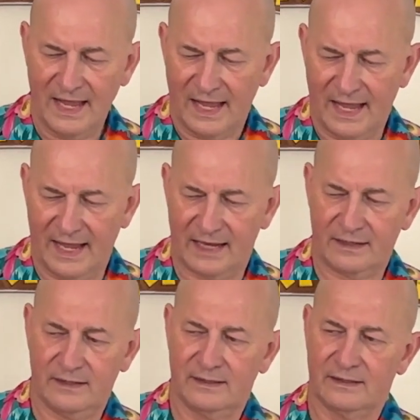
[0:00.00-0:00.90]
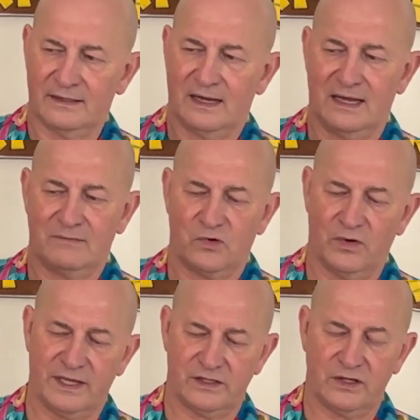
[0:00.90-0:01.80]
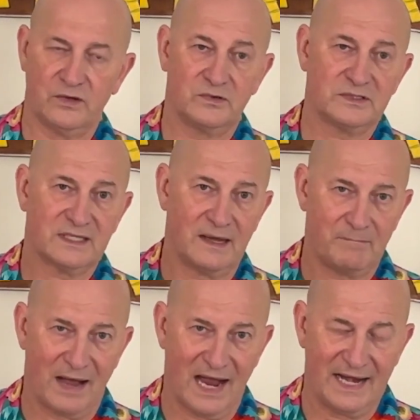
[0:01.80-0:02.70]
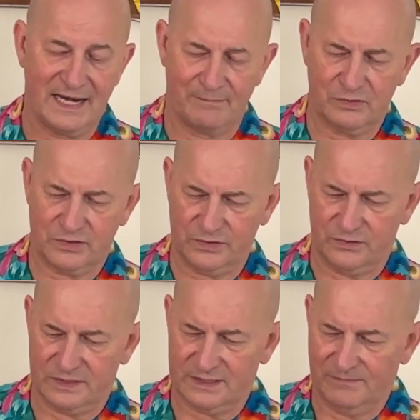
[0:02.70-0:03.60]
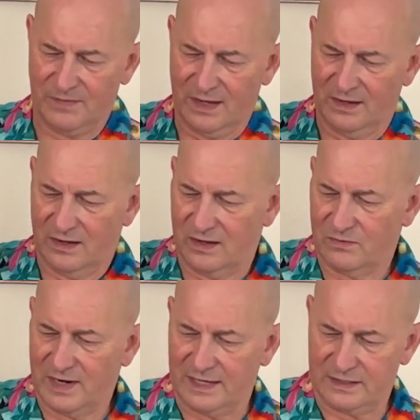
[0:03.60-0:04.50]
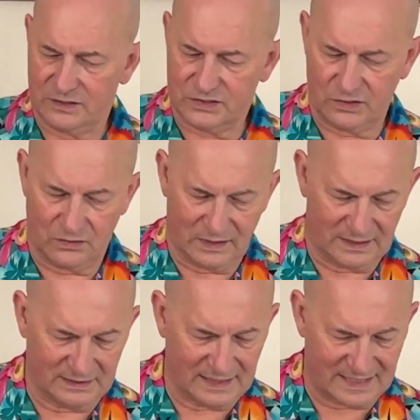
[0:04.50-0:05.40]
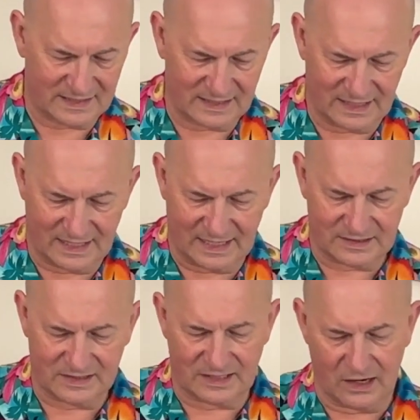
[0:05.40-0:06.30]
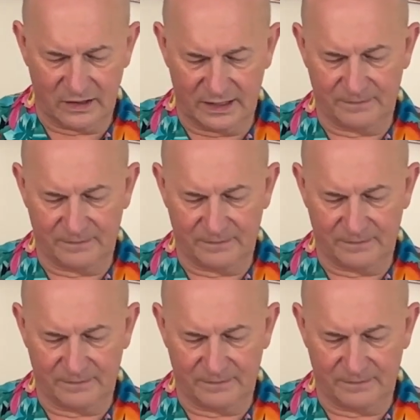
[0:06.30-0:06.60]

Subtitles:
And I'm going to use pineapple juice. All right, so let's get started.